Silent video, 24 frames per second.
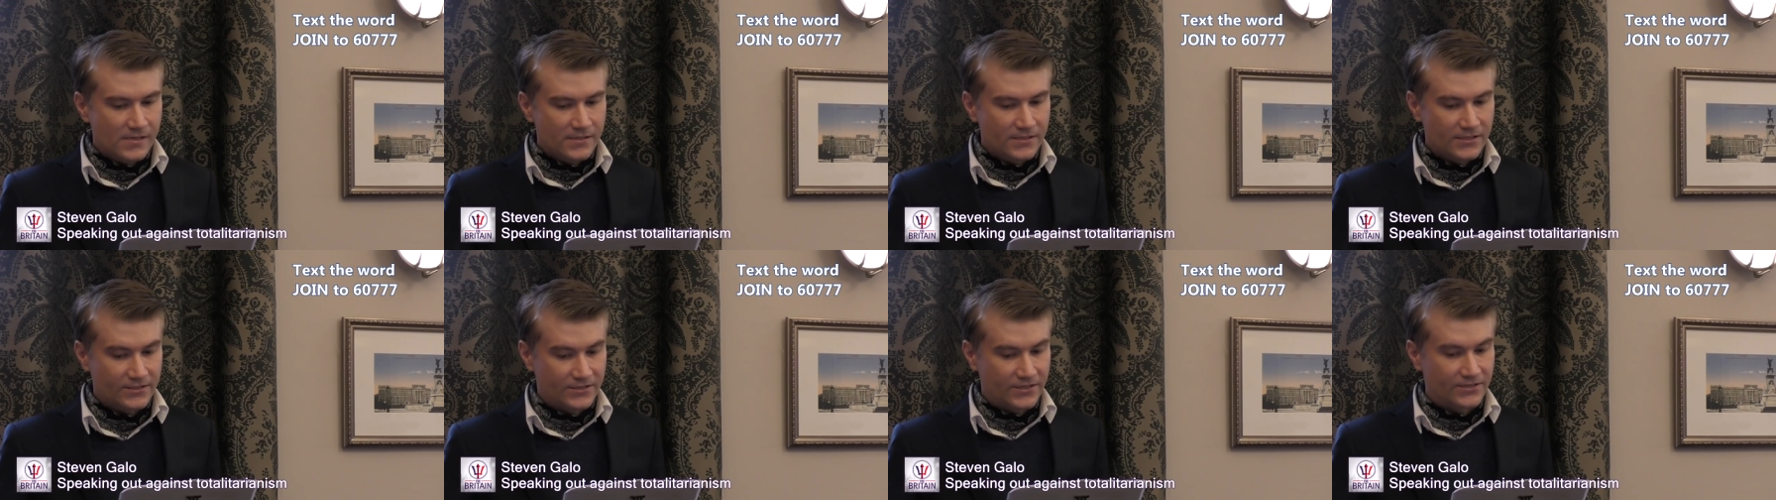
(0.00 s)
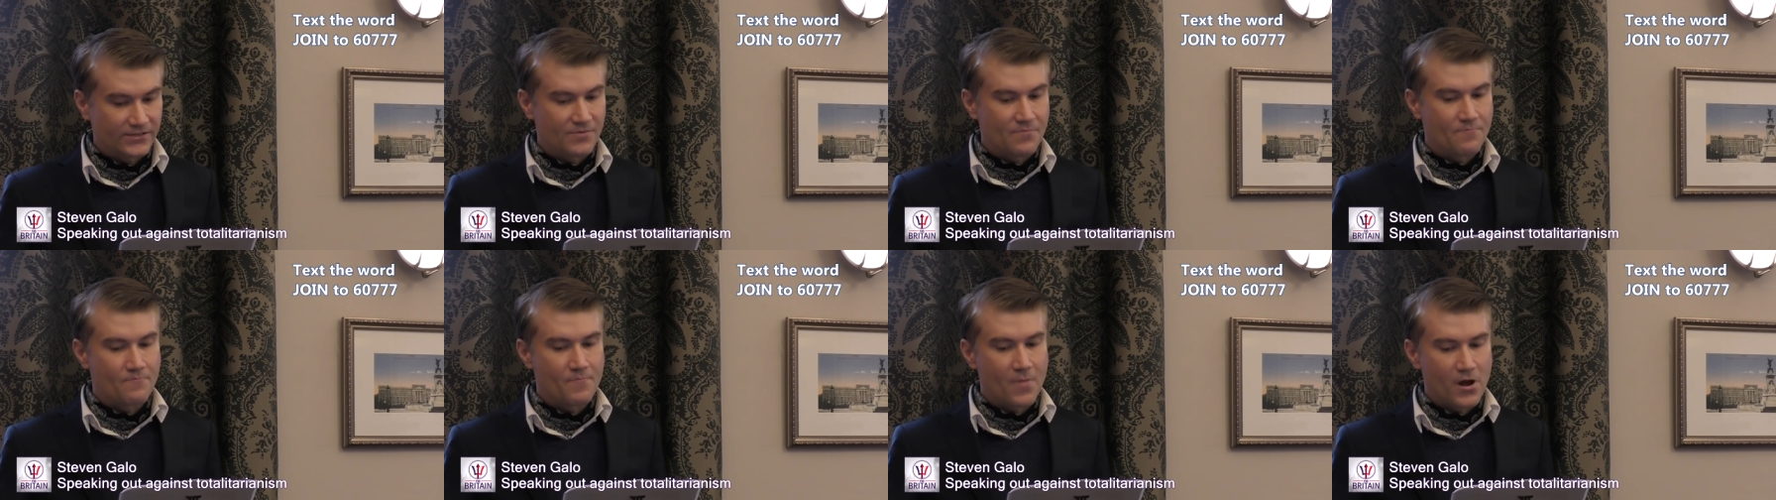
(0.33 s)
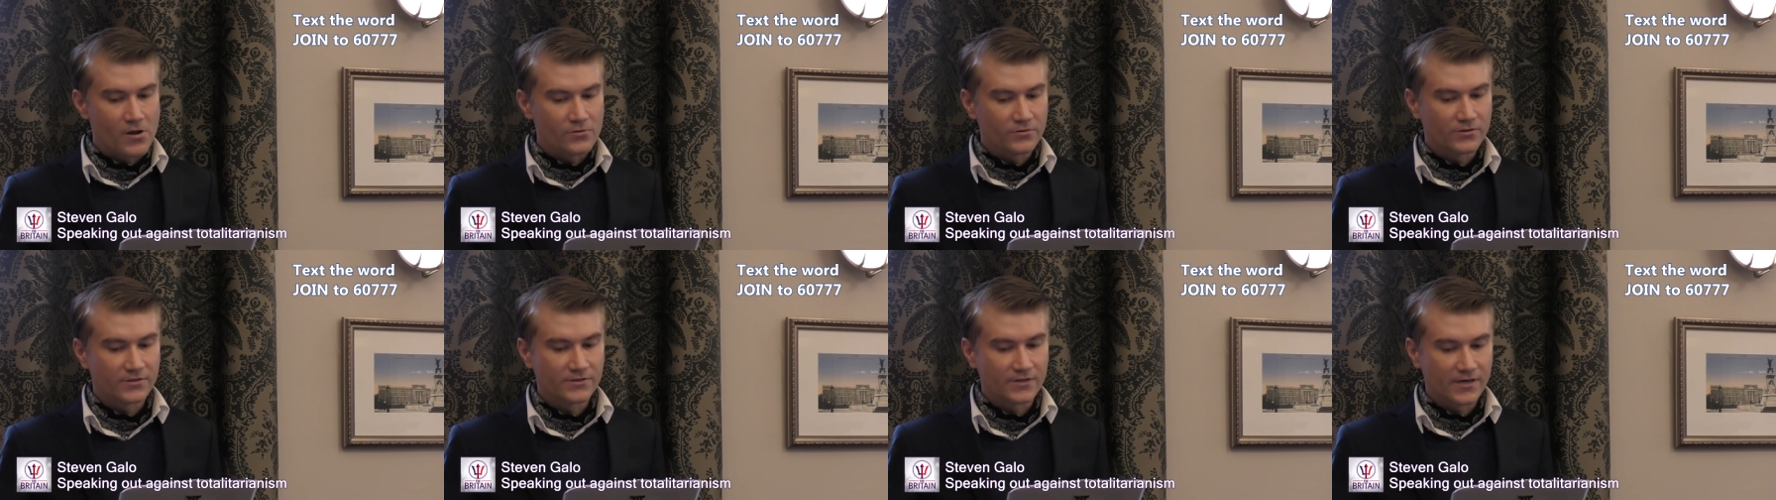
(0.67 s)
This is the
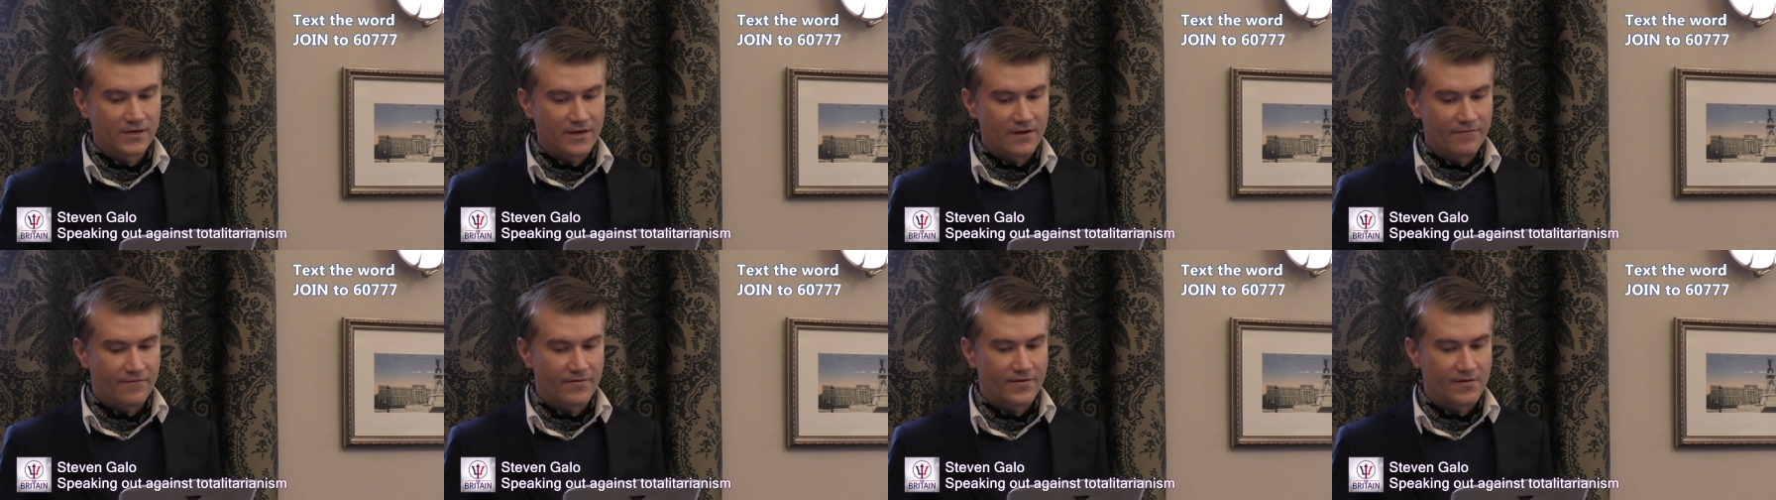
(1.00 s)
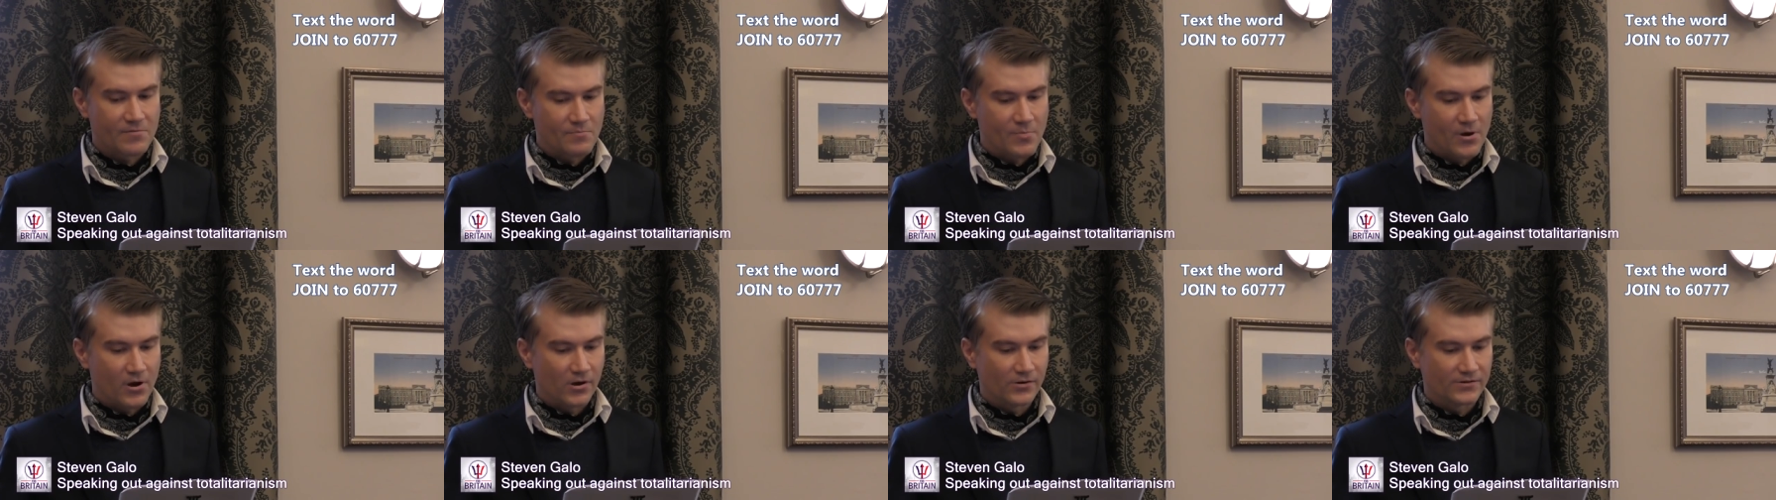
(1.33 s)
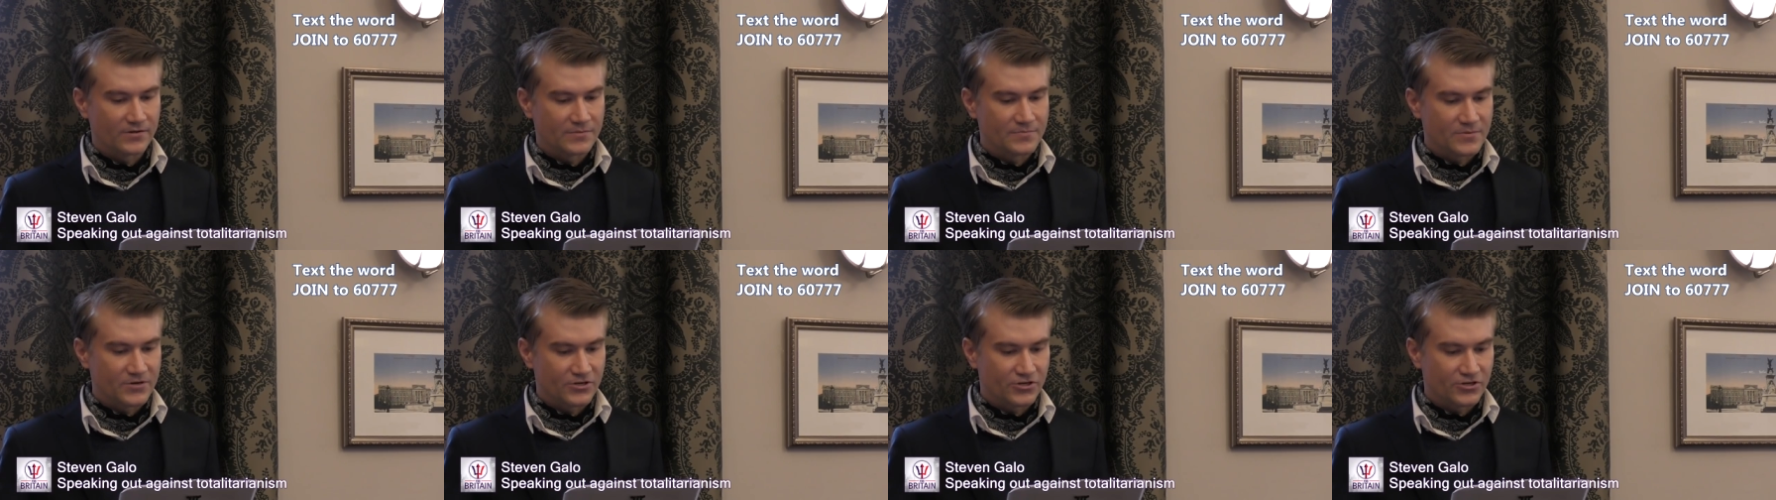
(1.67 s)
most significant party